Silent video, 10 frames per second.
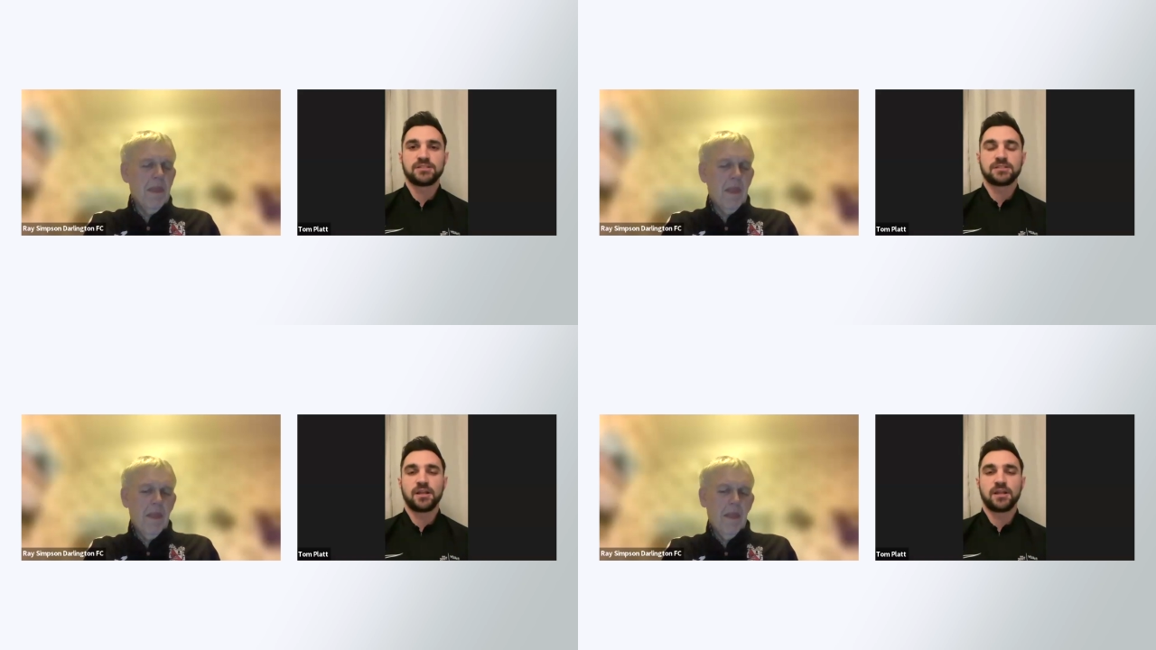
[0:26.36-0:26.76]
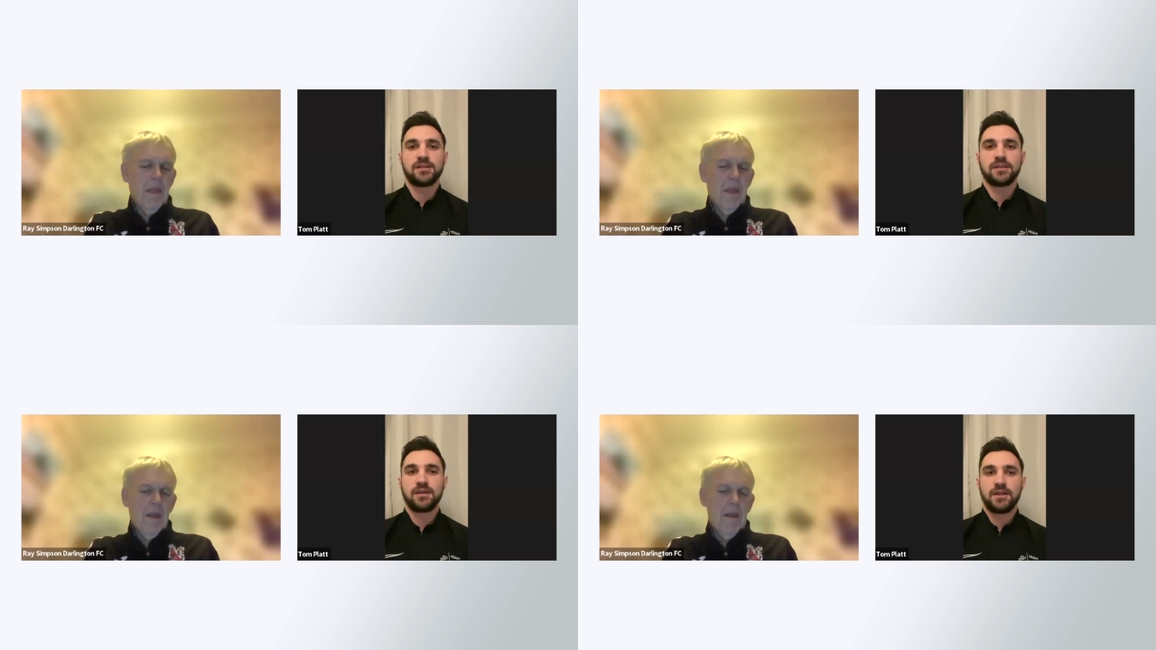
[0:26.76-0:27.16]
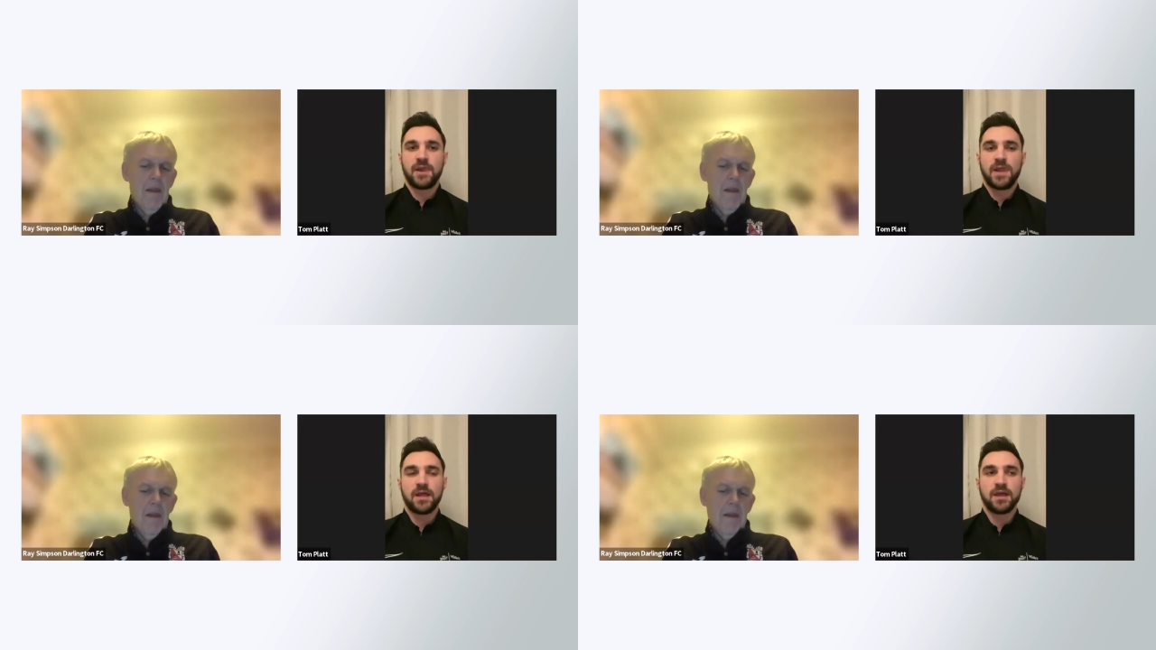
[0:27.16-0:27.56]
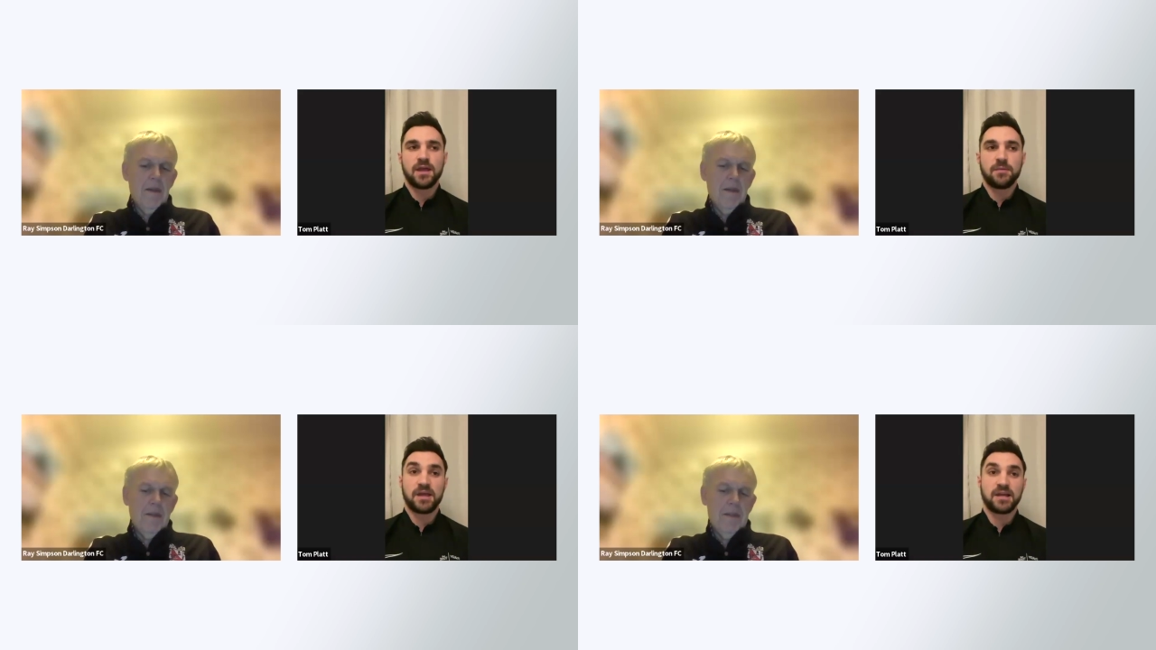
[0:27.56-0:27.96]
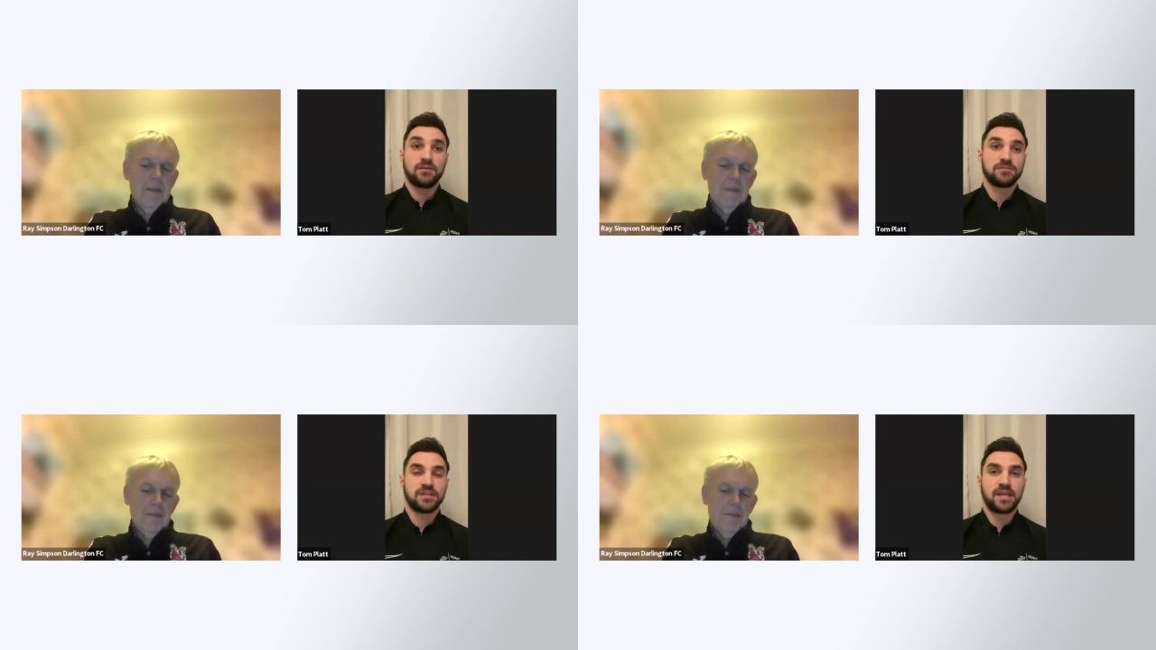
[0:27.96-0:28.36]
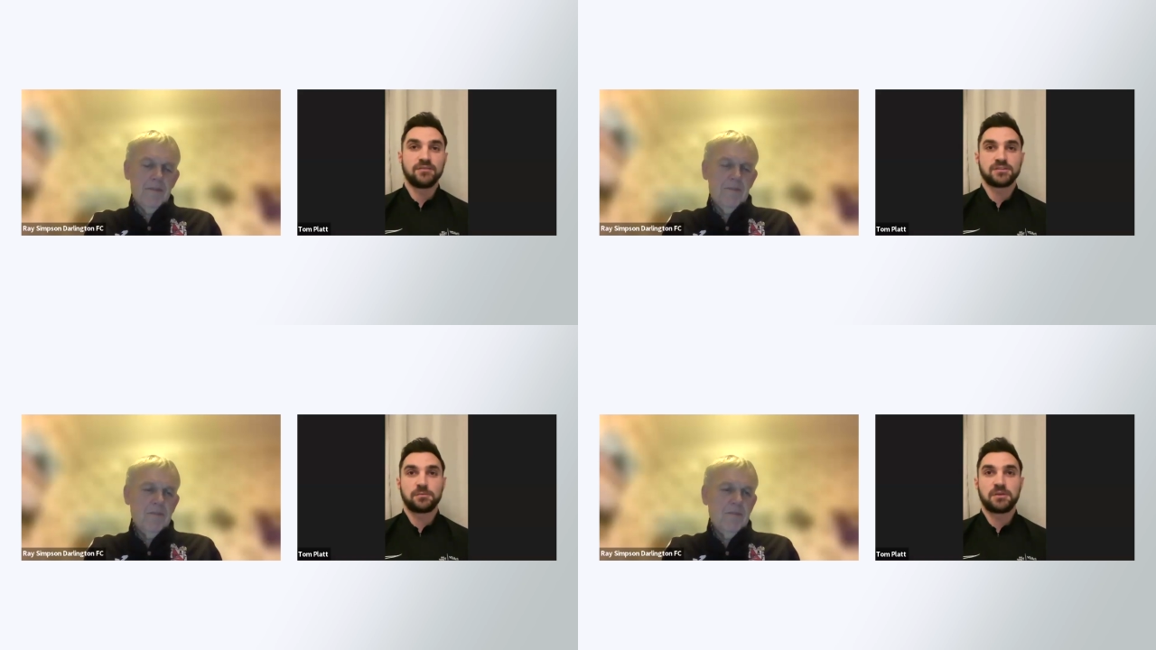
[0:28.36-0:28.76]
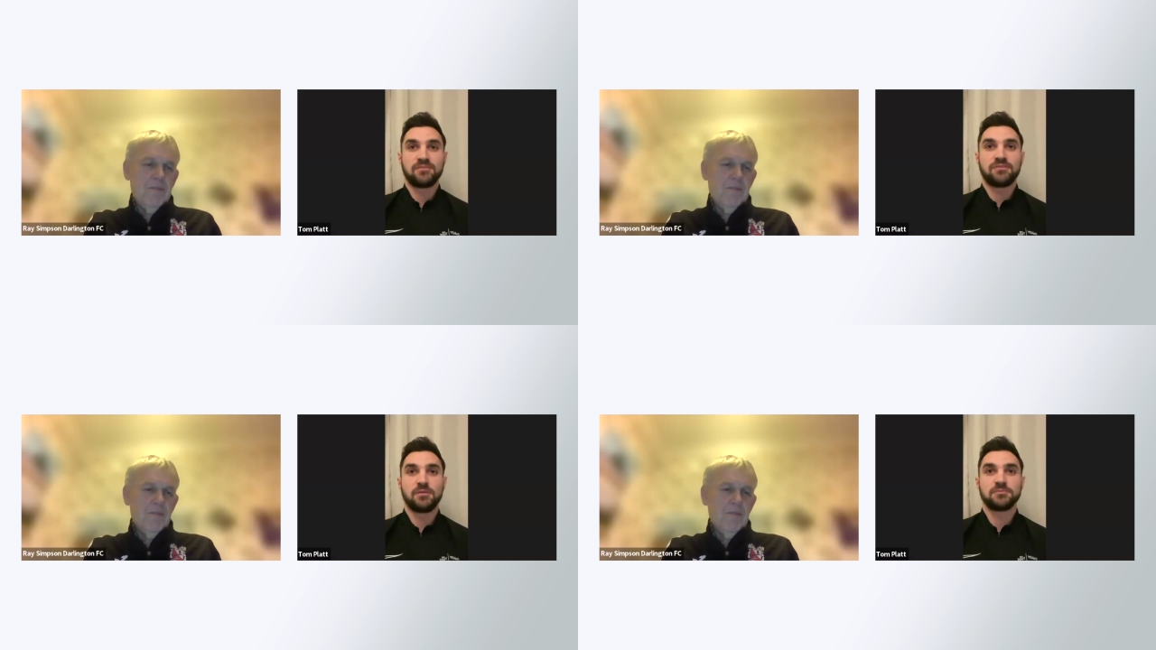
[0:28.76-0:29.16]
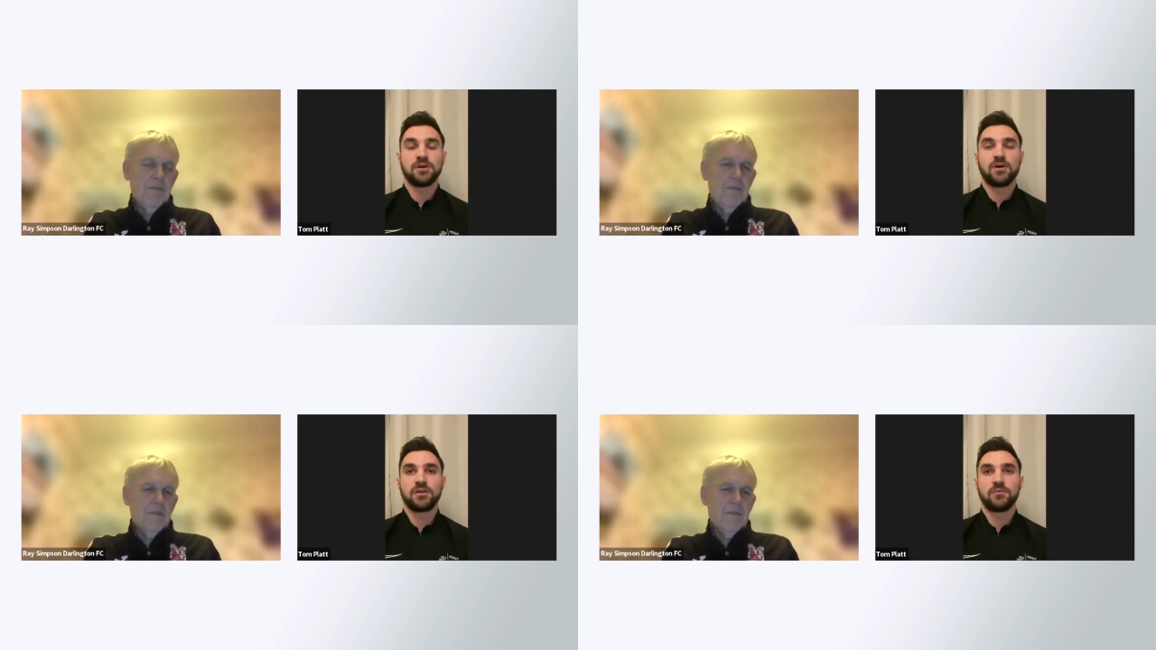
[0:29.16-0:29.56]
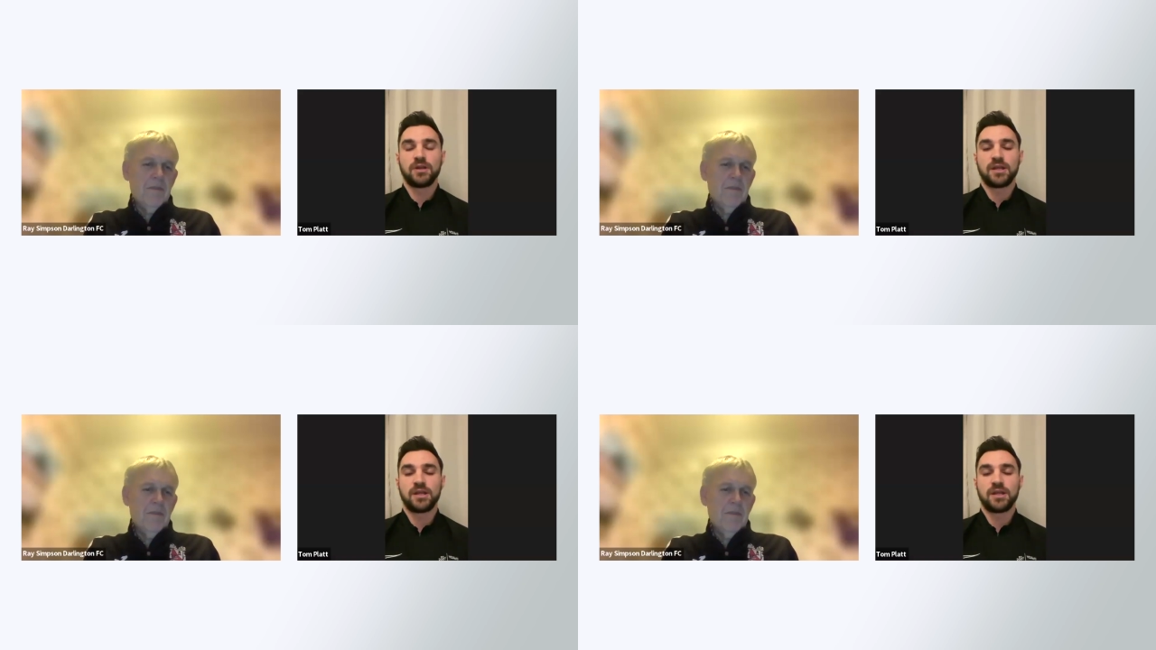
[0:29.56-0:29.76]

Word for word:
Speaker 1: solid. Um, that obviously gave us a platform to go on and win it.